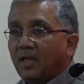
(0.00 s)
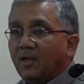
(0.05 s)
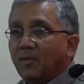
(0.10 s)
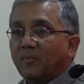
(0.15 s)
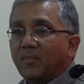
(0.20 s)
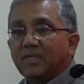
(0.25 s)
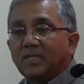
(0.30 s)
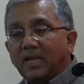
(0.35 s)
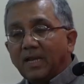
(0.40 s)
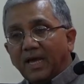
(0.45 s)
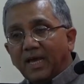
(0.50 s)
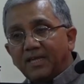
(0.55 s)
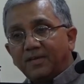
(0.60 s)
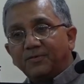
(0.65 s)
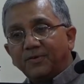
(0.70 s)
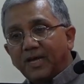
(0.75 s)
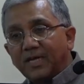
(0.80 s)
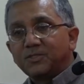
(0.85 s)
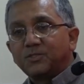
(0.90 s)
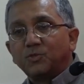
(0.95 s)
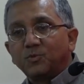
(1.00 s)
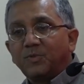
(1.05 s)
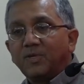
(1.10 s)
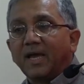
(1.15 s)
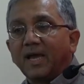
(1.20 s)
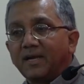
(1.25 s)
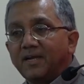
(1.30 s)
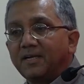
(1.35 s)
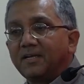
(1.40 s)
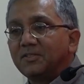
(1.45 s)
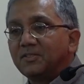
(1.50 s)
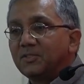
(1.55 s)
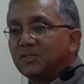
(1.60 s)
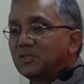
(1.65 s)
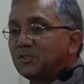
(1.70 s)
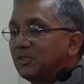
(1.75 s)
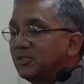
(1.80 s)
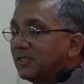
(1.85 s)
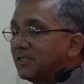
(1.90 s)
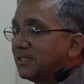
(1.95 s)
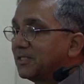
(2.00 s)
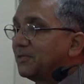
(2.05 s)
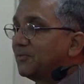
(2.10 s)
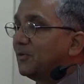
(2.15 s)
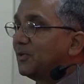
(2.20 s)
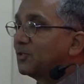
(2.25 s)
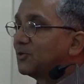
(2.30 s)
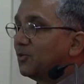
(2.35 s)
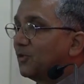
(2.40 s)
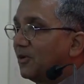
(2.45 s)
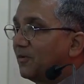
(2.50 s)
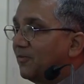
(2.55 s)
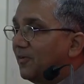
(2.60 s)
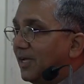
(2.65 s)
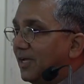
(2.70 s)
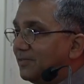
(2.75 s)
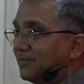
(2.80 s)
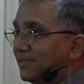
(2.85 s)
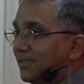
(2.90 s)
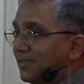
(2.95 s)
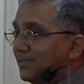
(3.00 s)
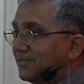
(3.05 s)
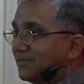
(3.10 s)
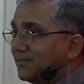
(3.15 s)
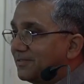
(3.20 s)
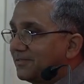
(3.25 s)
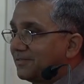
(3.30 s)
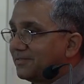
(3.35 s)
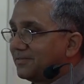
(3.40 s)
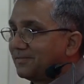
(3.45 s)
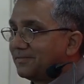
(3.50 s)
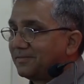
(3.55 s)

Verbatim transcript: But the life has to be added in this interdisciplinary school of life sciences.